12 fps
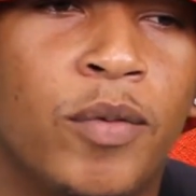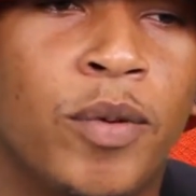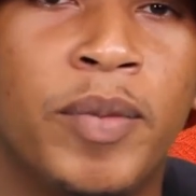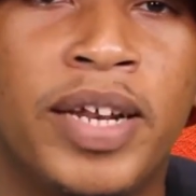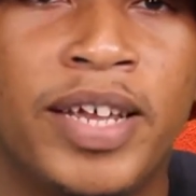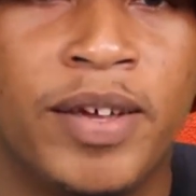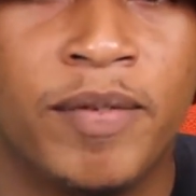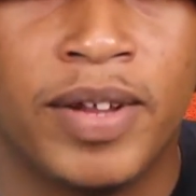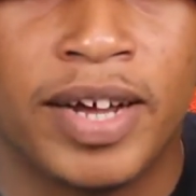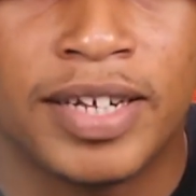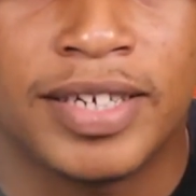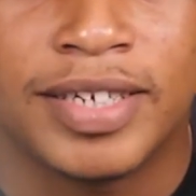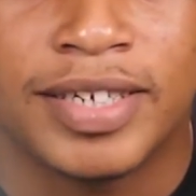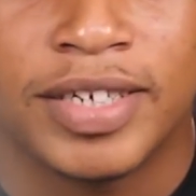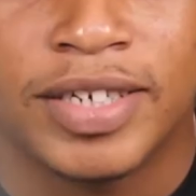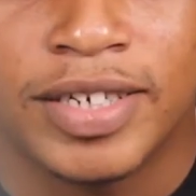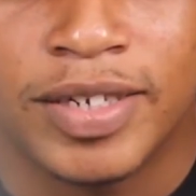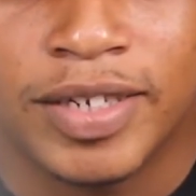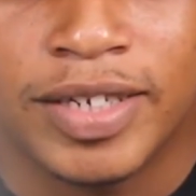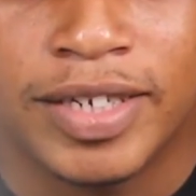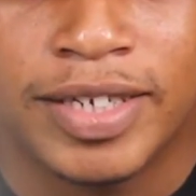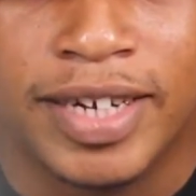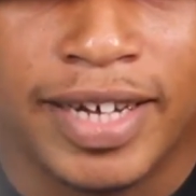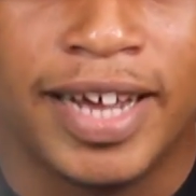we believe that
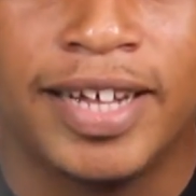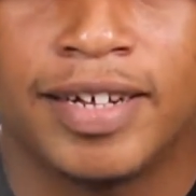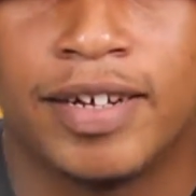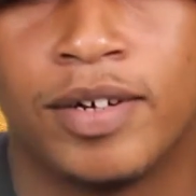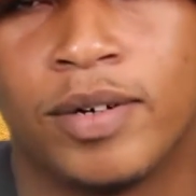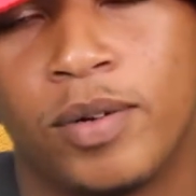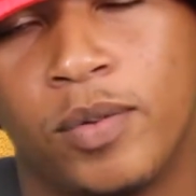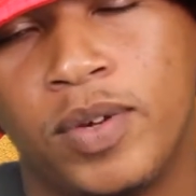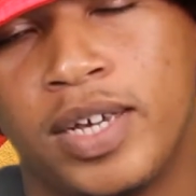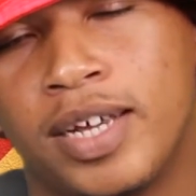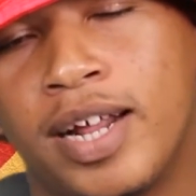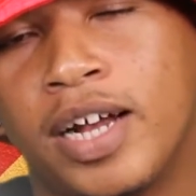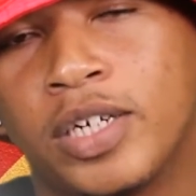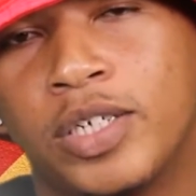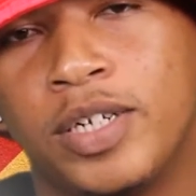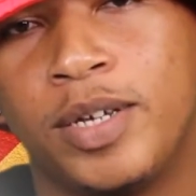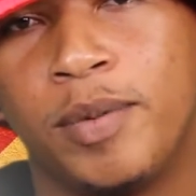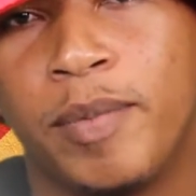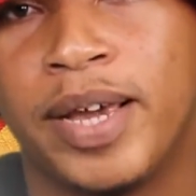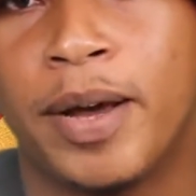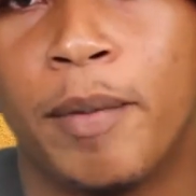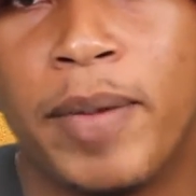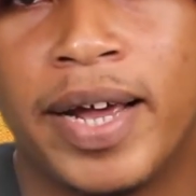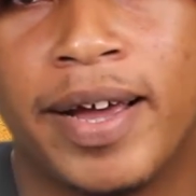together we could actually make
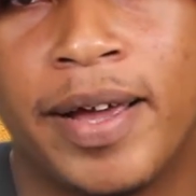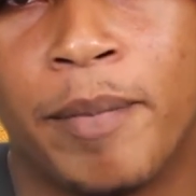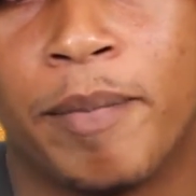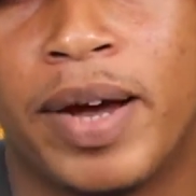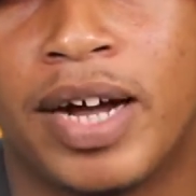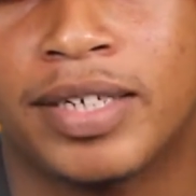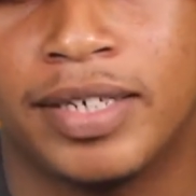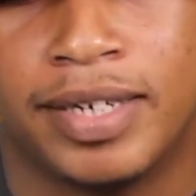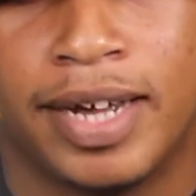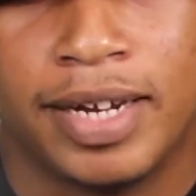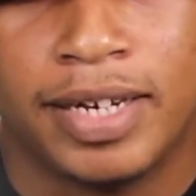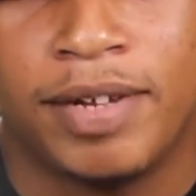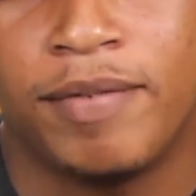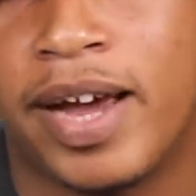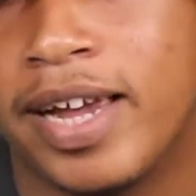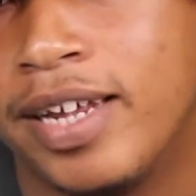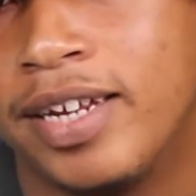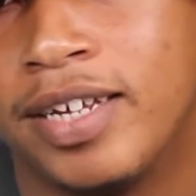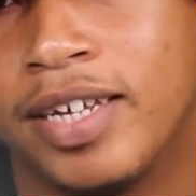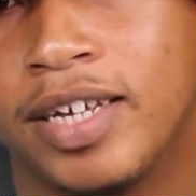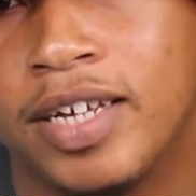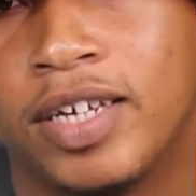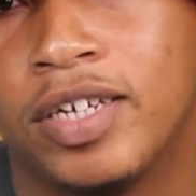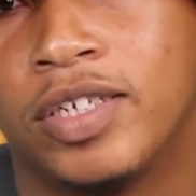a bigger impact than divided.
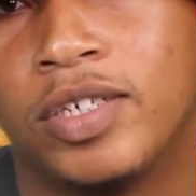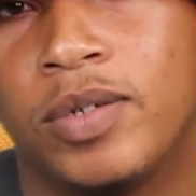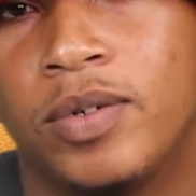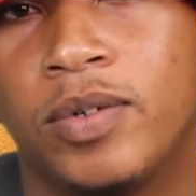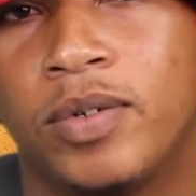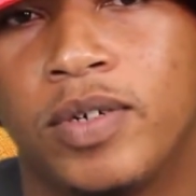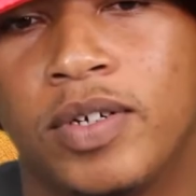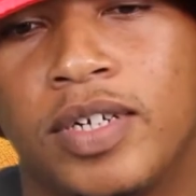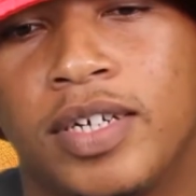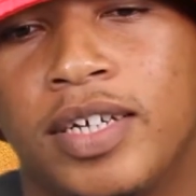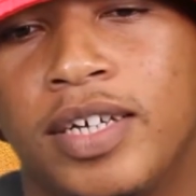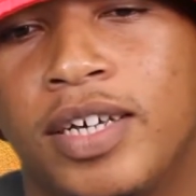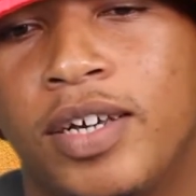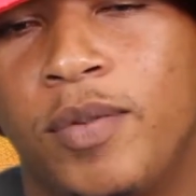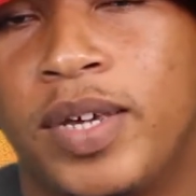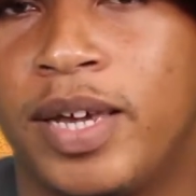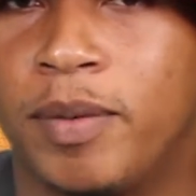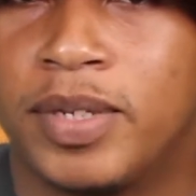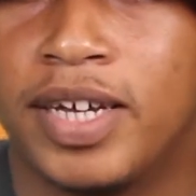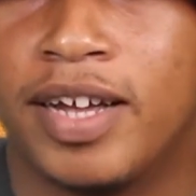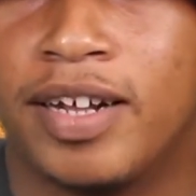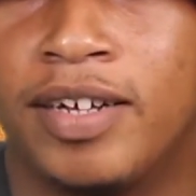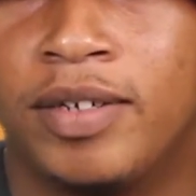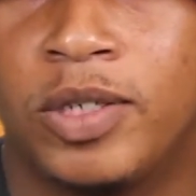So we came
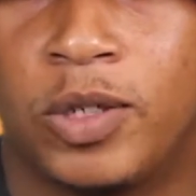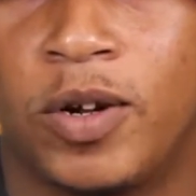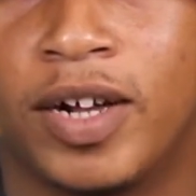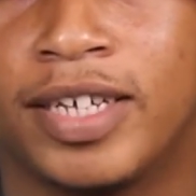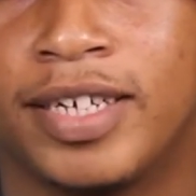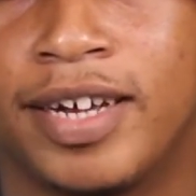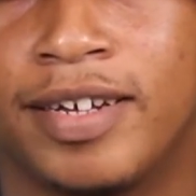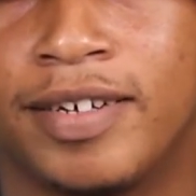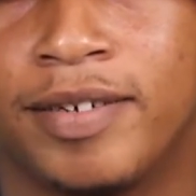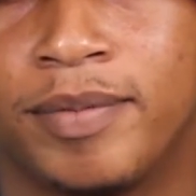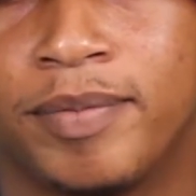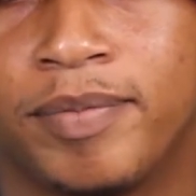together, stronger together.